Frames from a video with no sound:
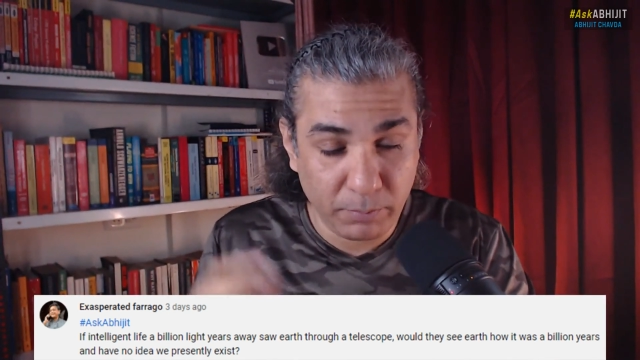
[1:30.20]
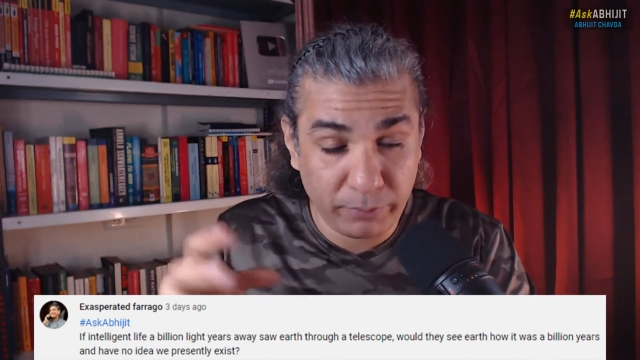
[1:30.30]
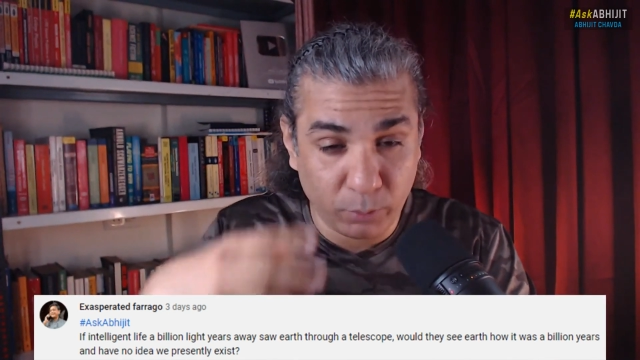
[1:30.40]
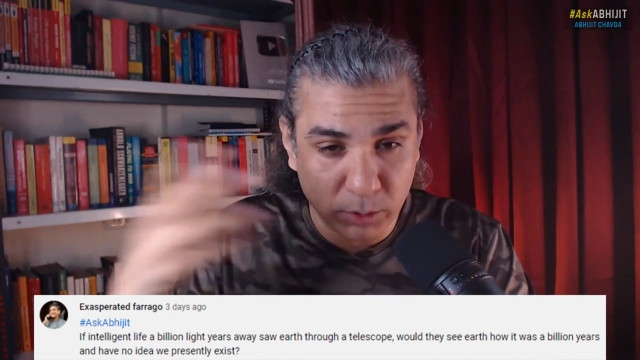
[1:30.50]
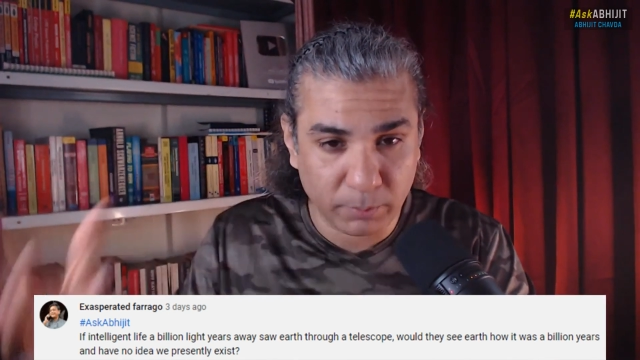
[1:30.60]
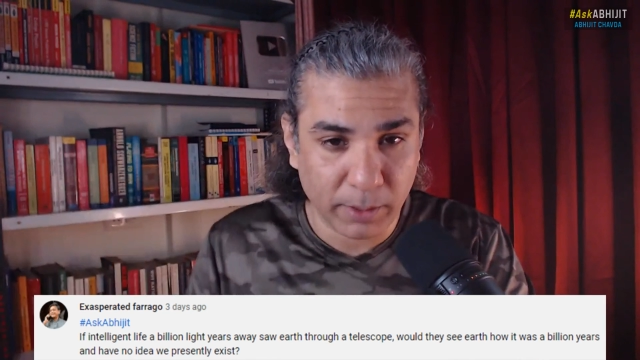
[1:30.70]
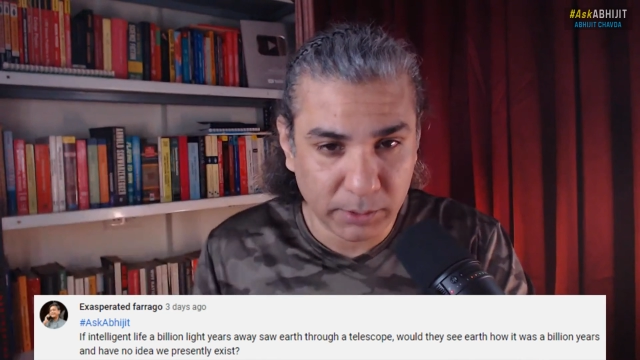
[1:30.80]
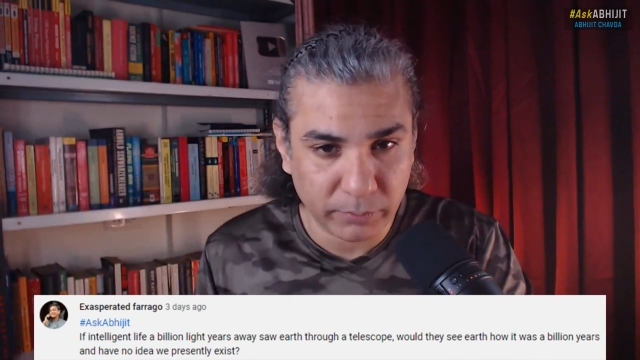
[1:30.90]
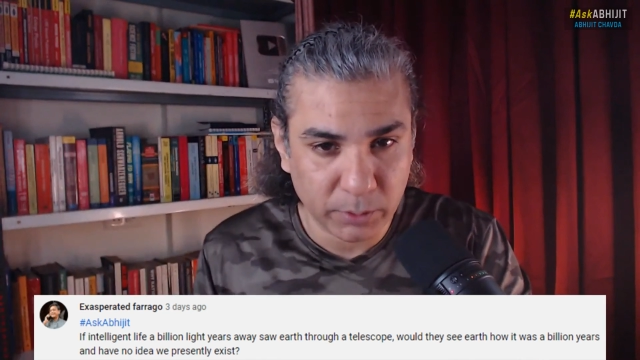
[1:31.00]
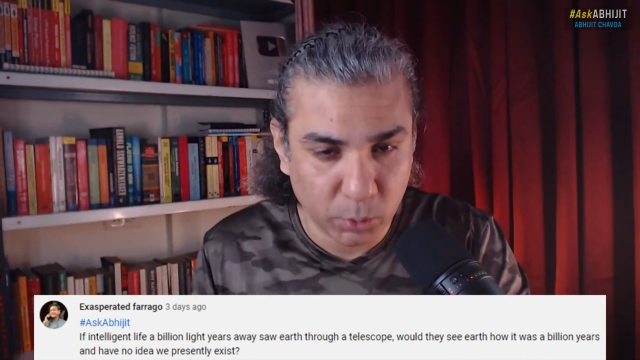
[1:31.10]
before the
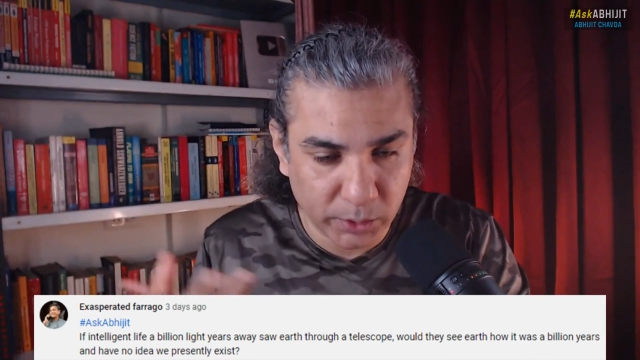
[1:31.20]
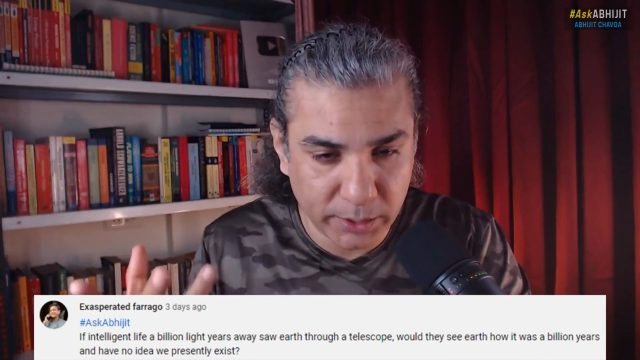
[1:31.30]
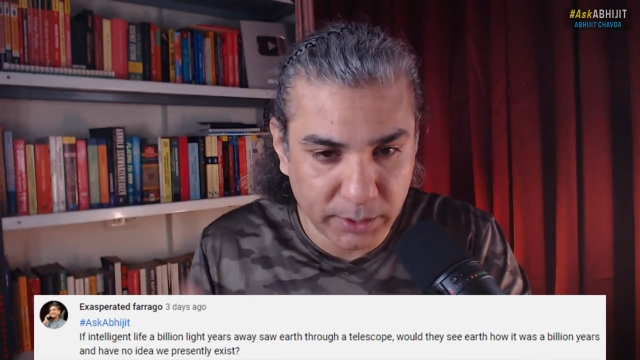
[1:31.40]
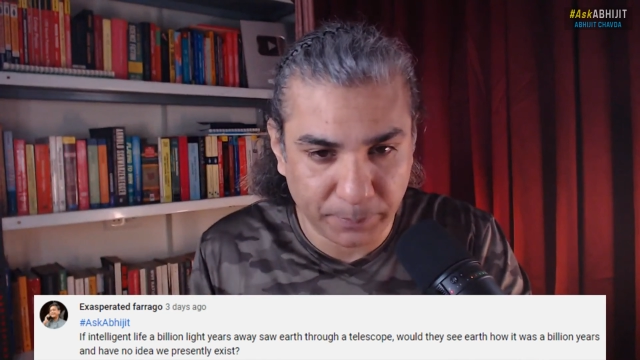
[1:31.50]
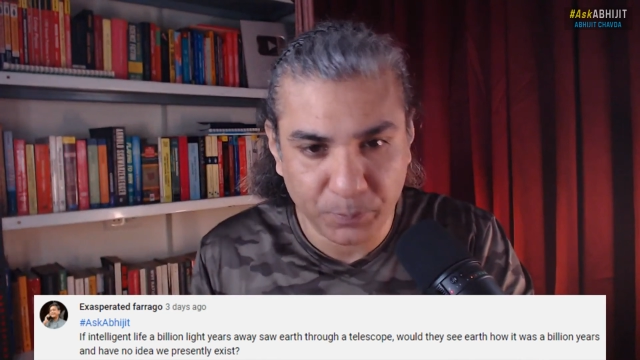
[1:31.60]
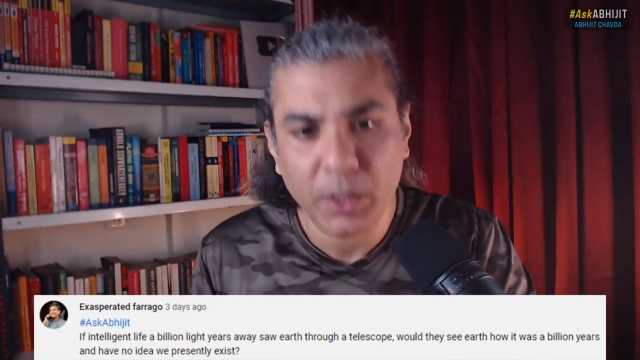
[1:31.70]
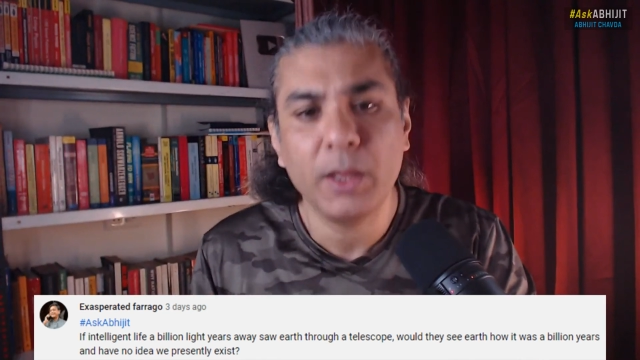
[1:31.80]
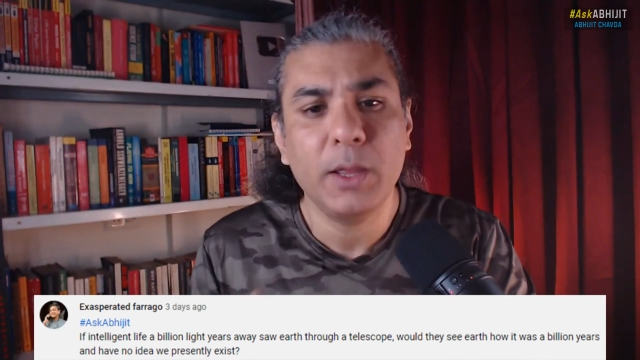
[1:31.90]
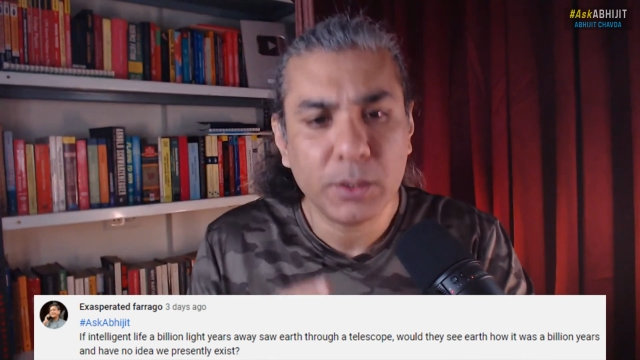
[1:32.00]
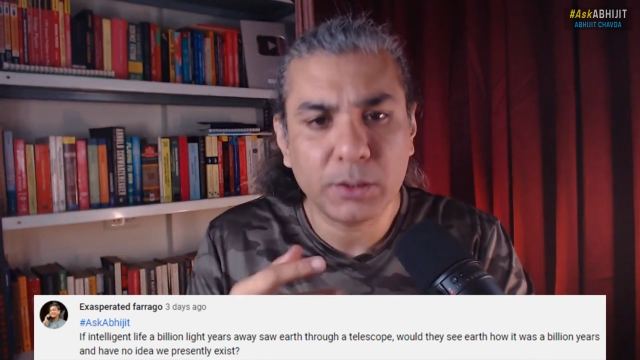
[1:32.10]
birth of the solar system.
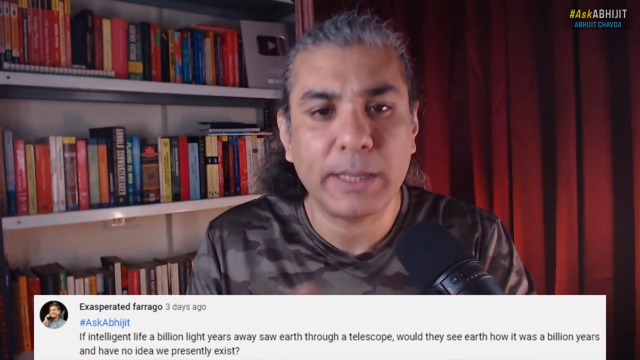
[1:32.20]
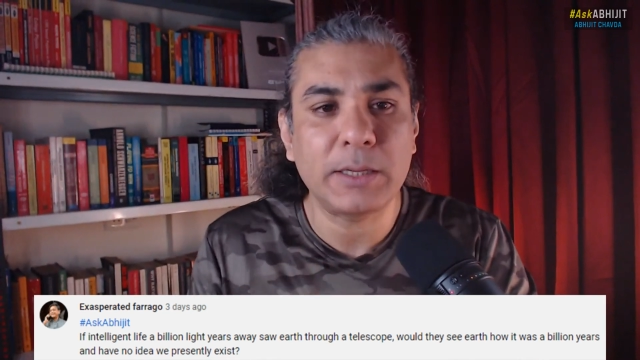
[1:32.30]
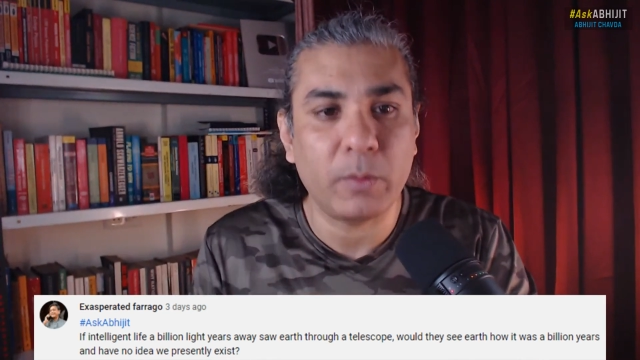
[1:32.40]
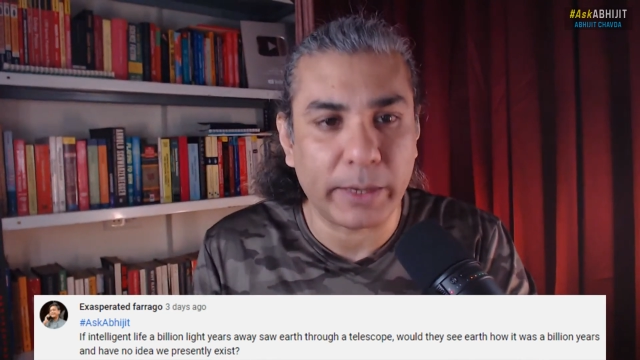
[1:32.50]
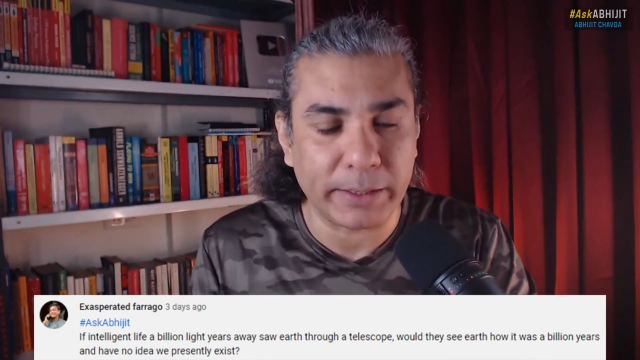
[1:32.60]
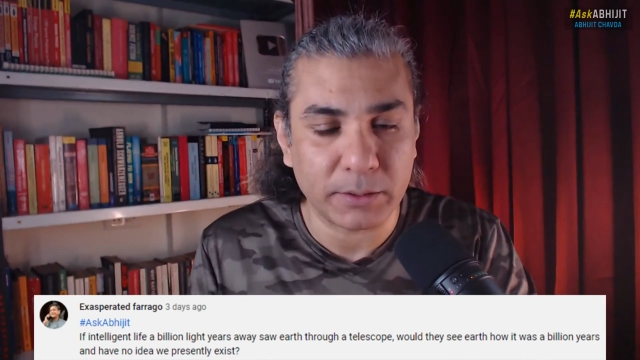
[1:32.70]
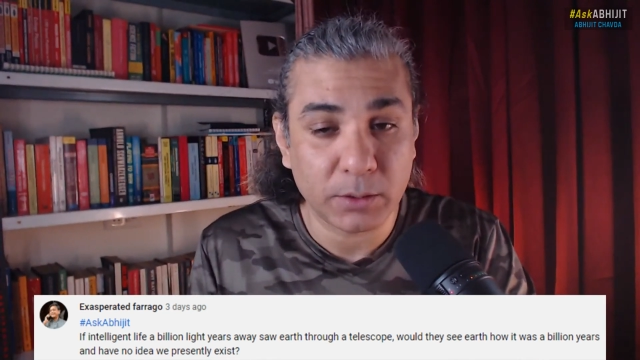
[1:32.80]
So that's how it is.